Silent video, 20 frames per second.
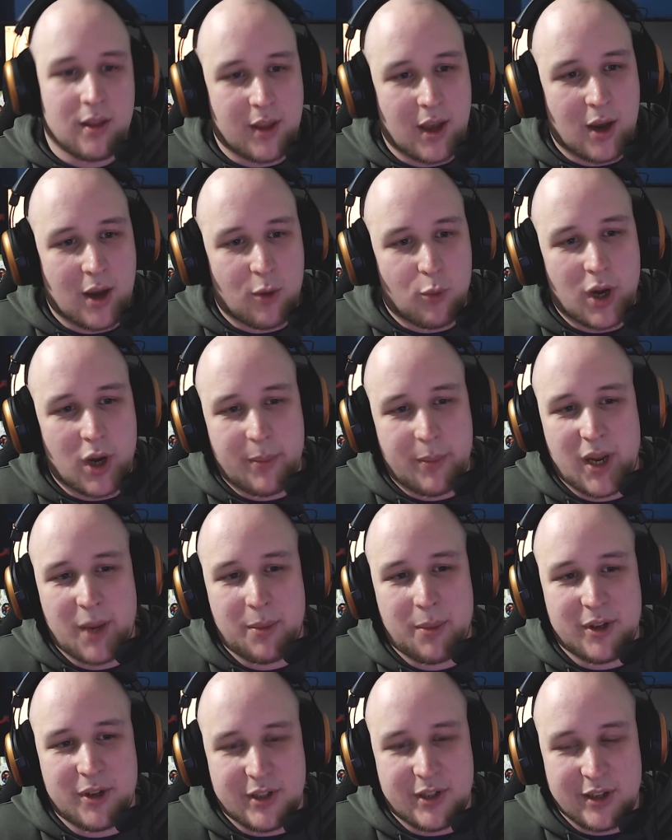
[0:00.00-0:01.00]
Their white
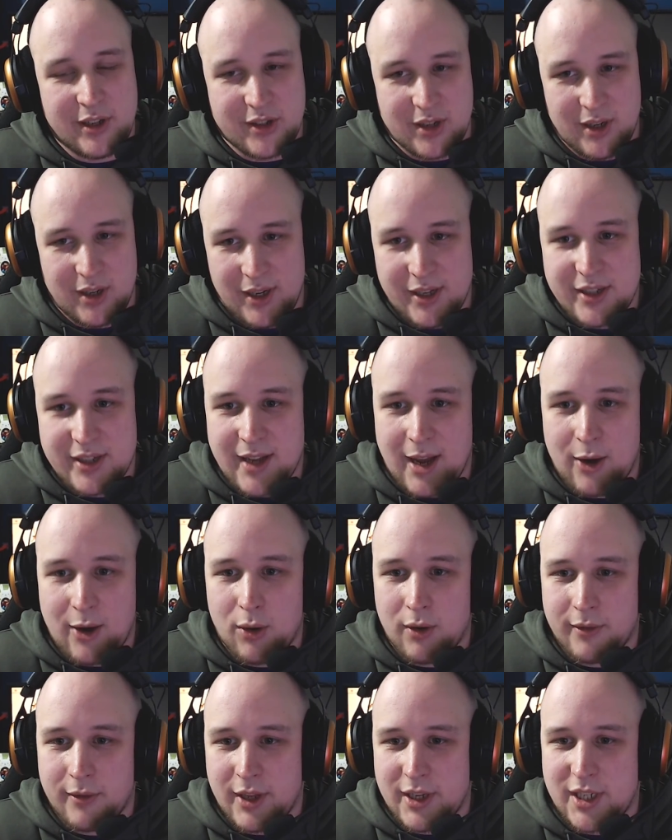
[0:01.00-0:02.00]
paper does list out
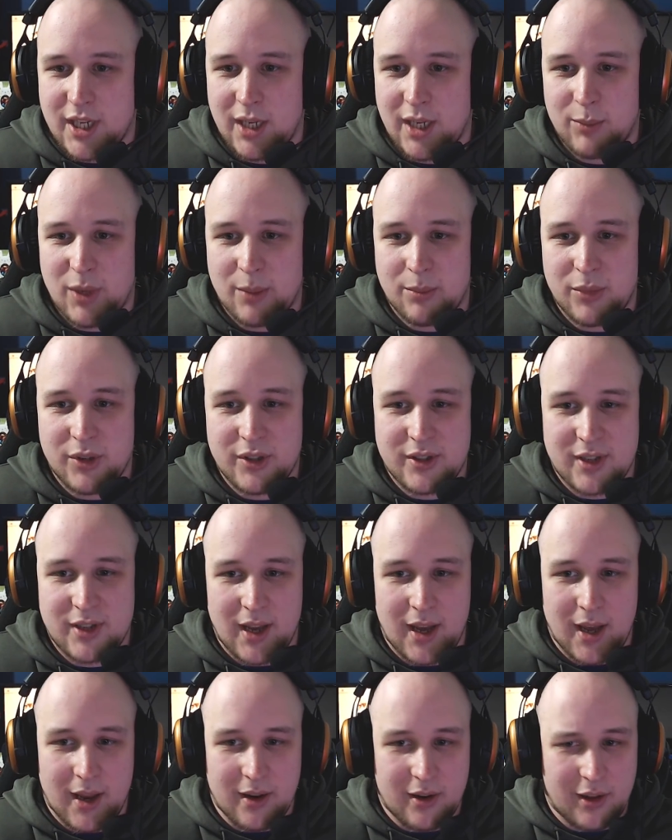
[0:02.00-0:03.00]
all of their team members,
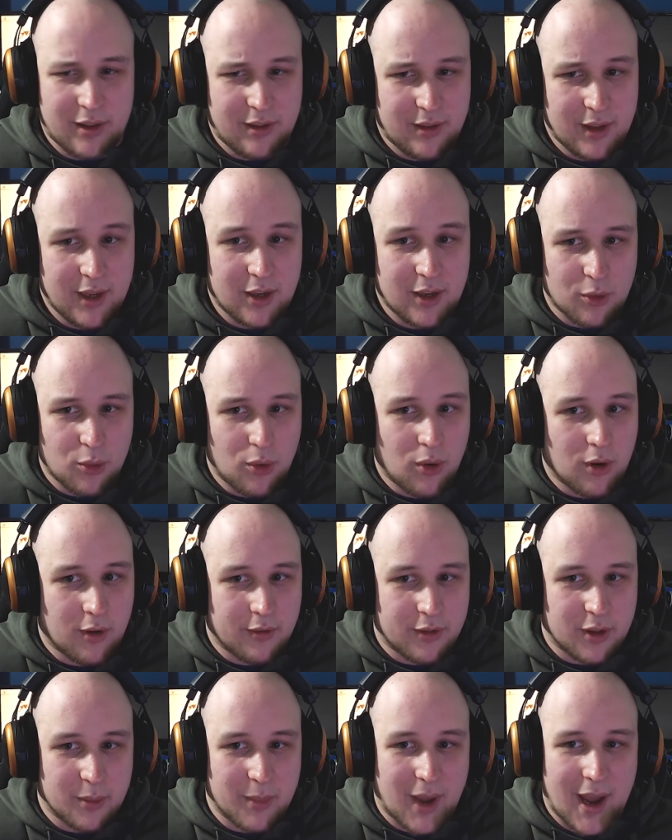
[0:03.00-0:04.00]
and I think all
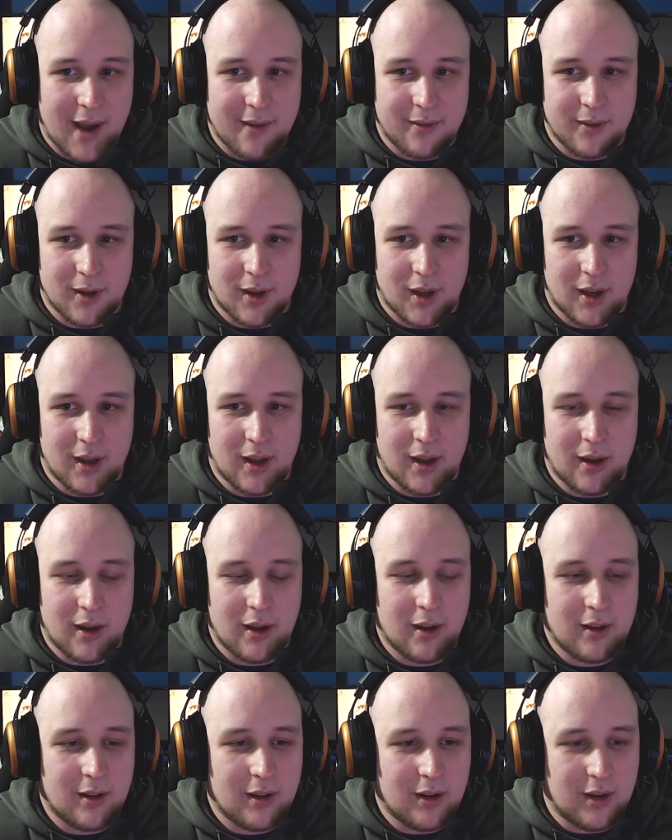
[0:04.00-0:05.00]
of them have a
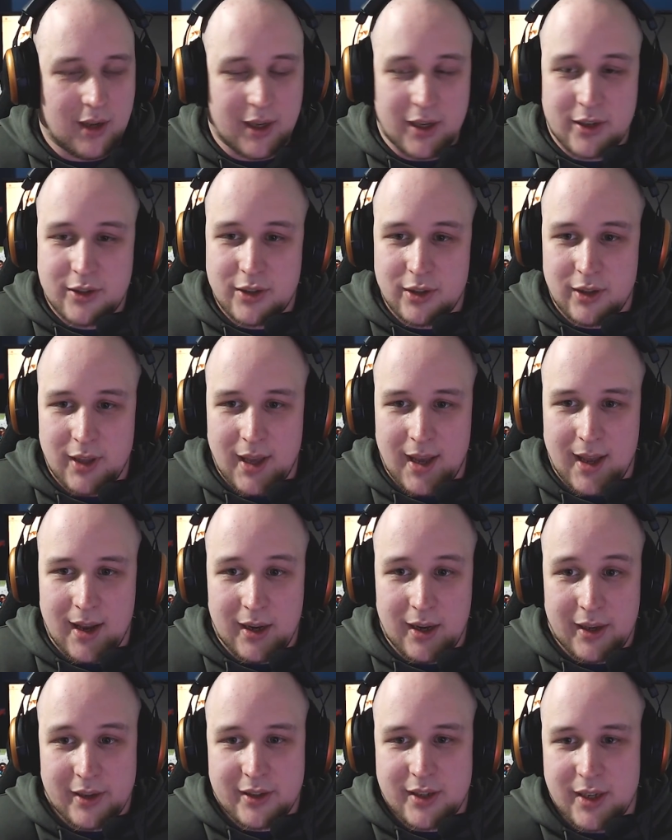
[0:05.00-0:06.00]
link to their
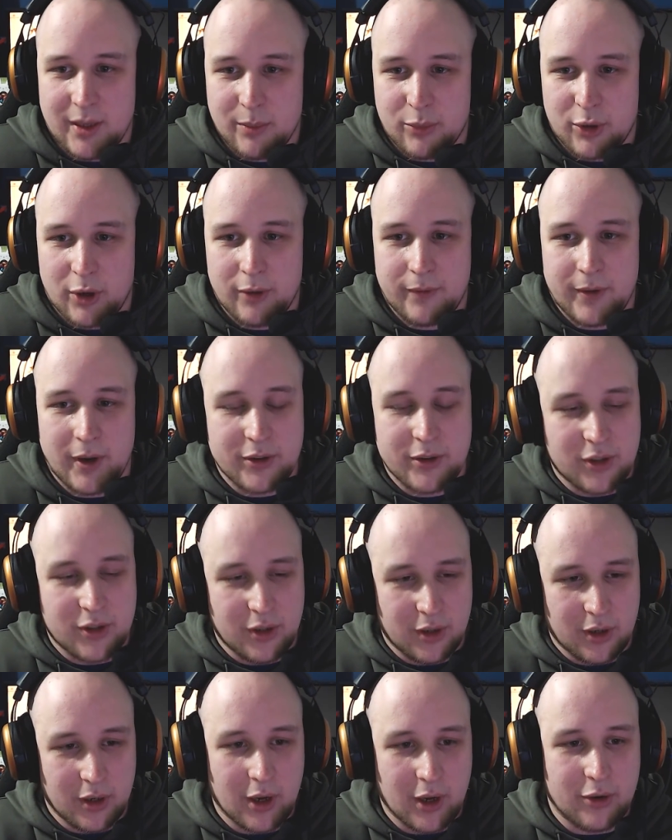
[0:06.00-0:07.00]
LinkedIn profile, so
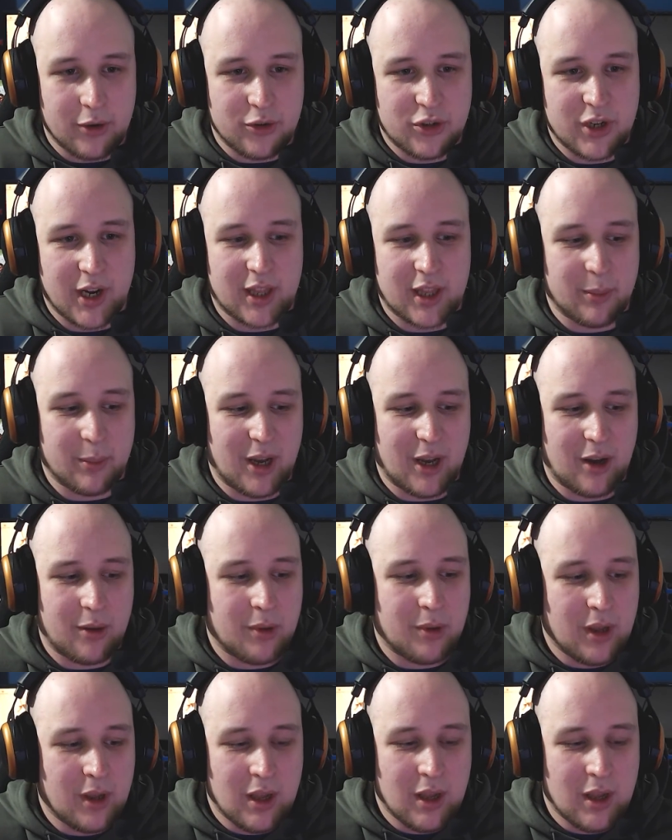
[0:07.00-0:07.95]
you can go and check them out.